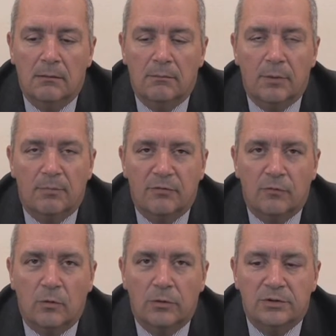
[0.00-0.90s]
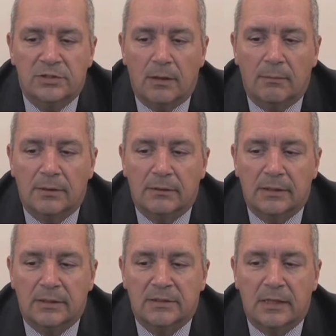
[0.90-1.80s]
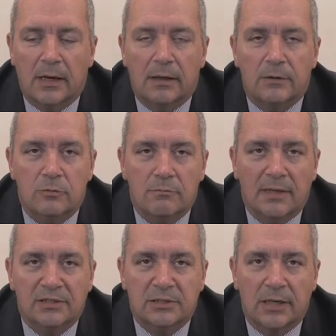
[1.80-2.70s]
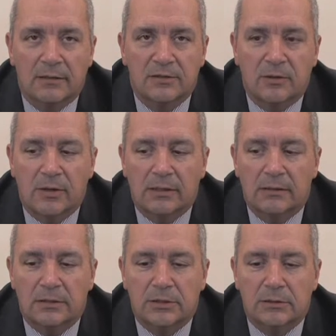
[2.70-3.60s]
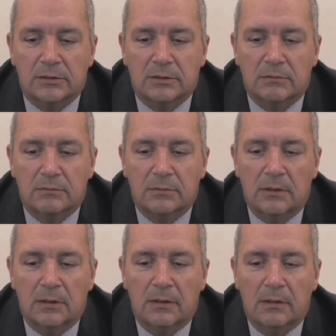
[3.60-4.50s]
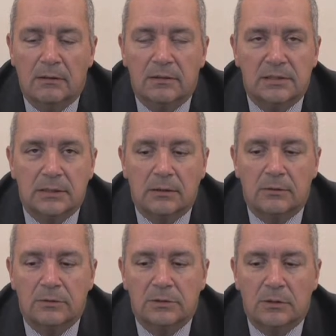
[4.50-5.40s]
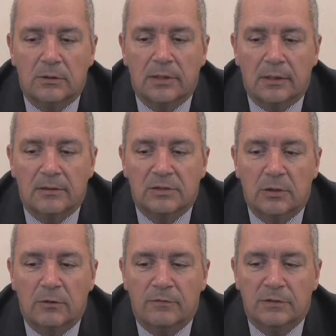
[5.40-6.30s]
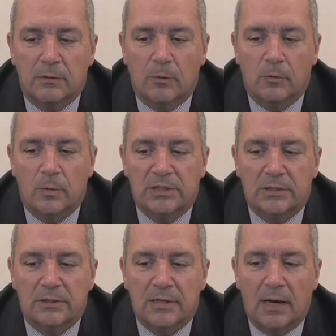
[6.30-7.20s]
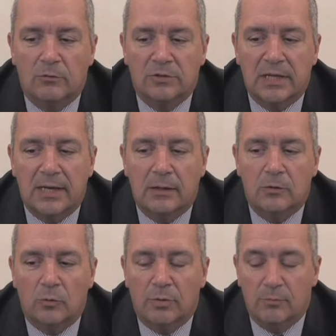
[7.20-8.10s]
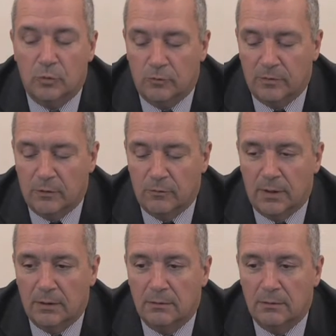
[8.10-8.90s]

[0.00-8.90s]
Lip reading: But before you start building the tower, you must check the site conditions. This includes looking at the surface on which the tower will stand or be moved over.